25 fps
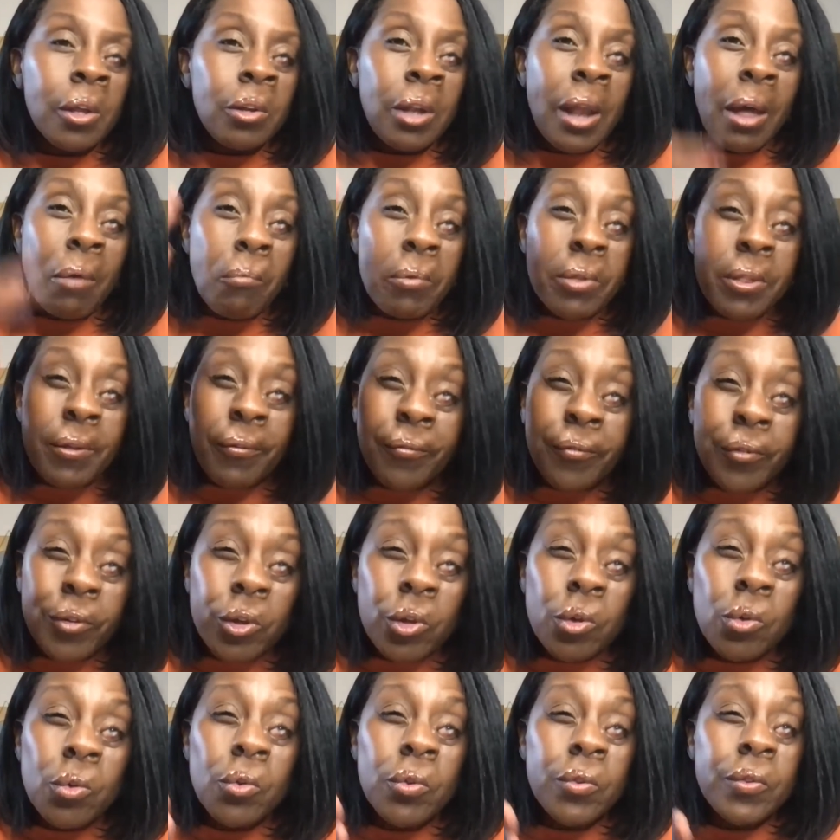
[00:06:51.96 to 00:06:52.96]
like with a
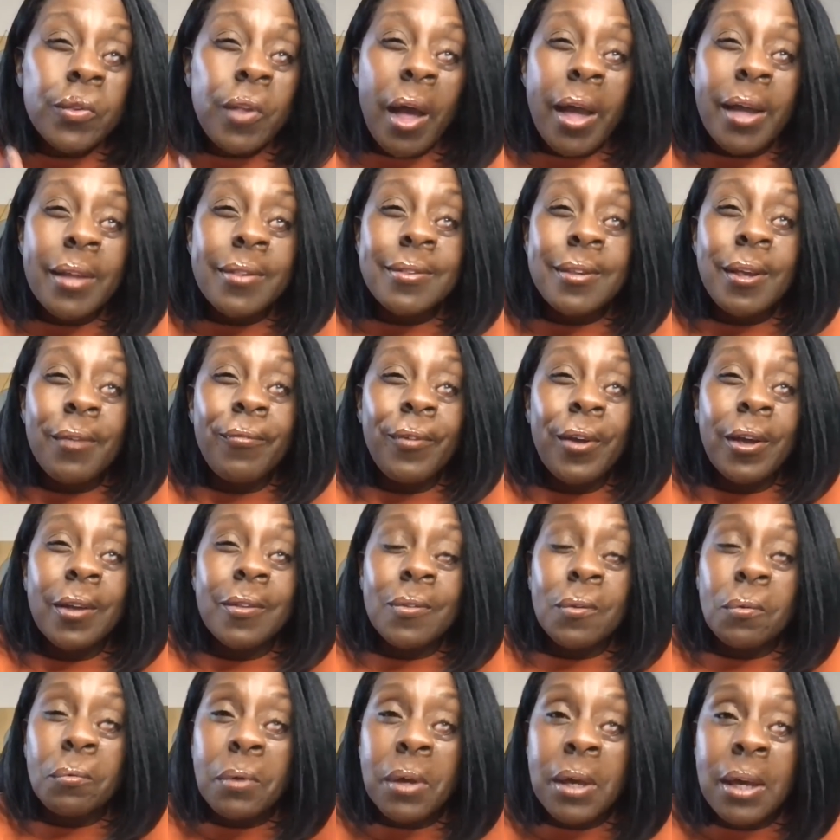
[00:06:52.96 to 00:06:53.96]
few scientific
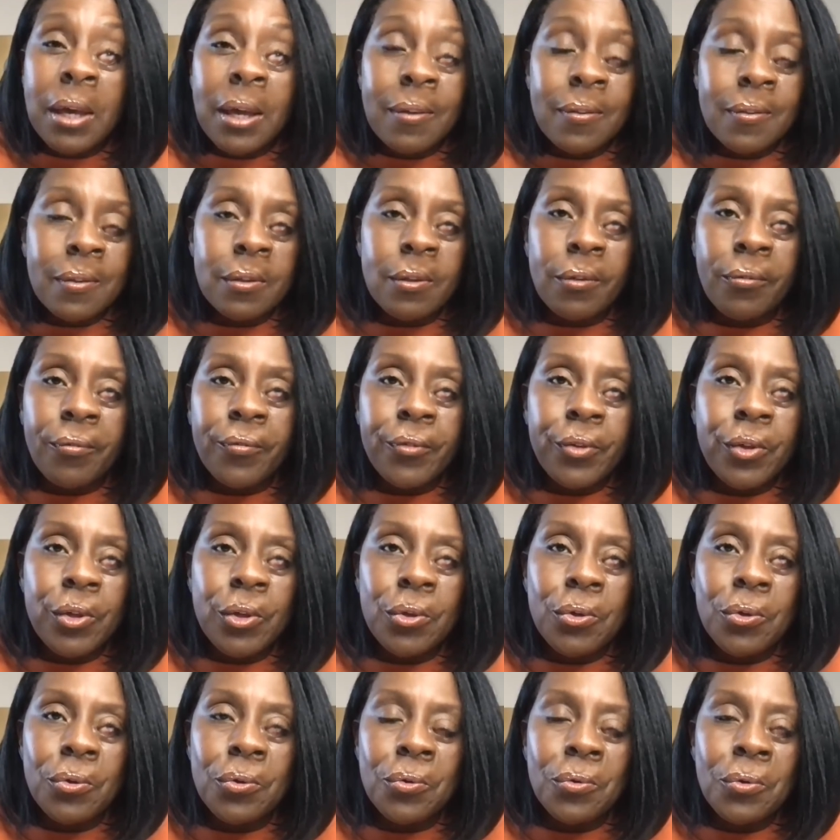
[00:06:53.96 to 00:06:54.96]
tweaks and a
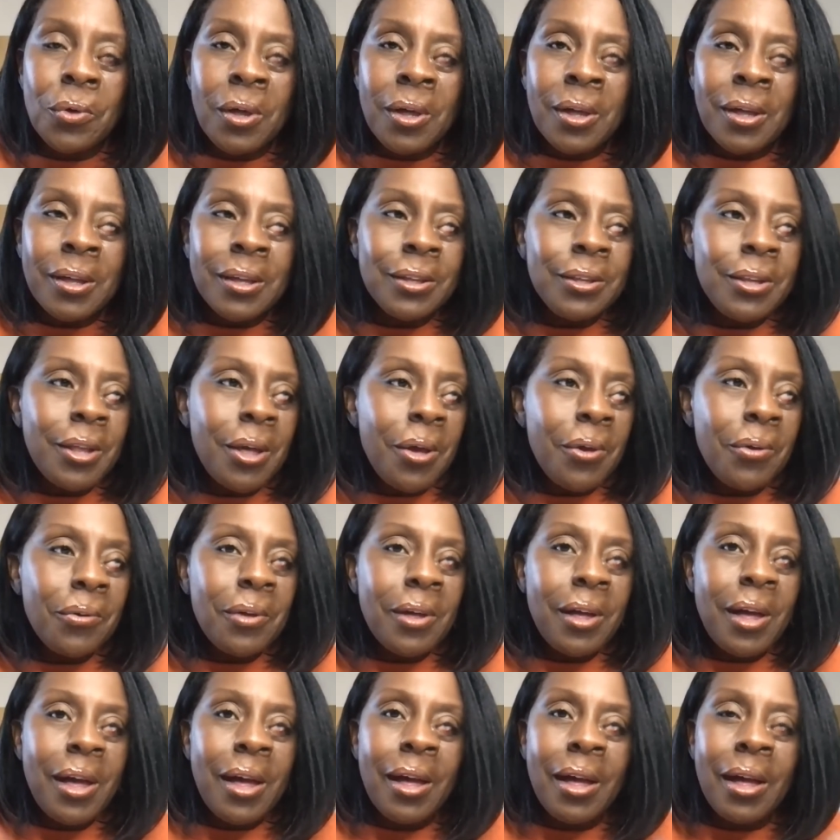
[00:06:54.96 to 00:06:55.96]
few,
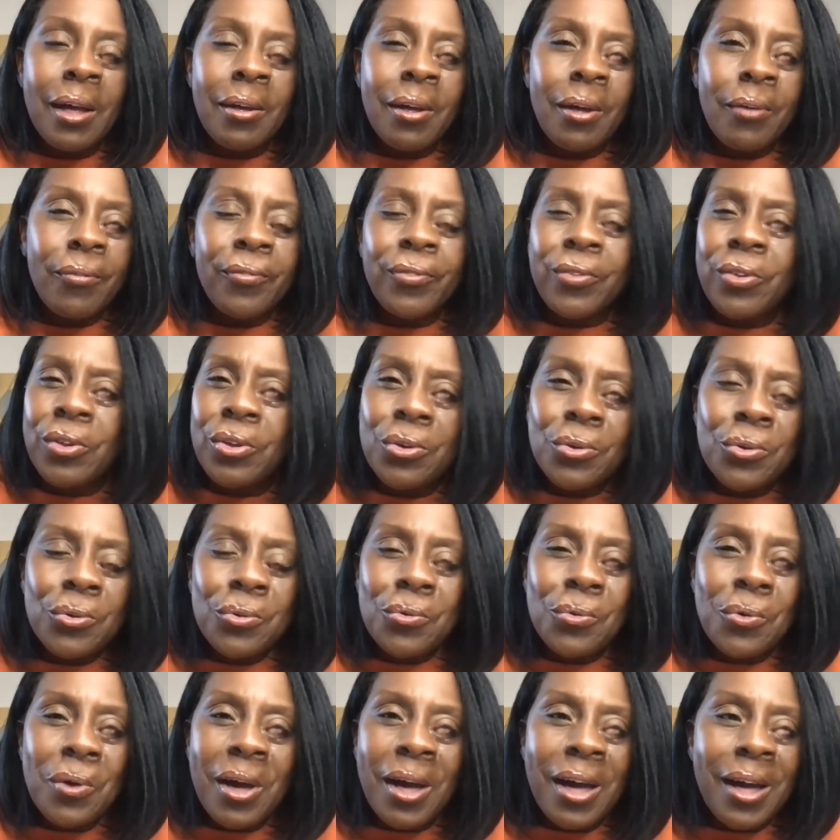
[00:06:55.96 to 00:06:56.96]
a
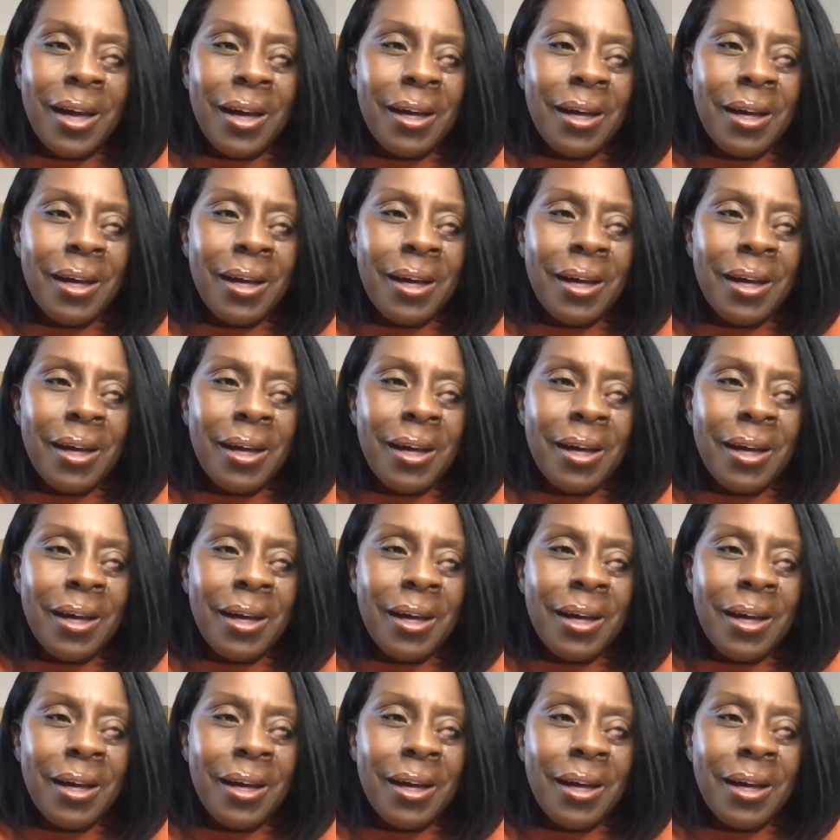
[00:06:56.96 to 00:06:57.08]
few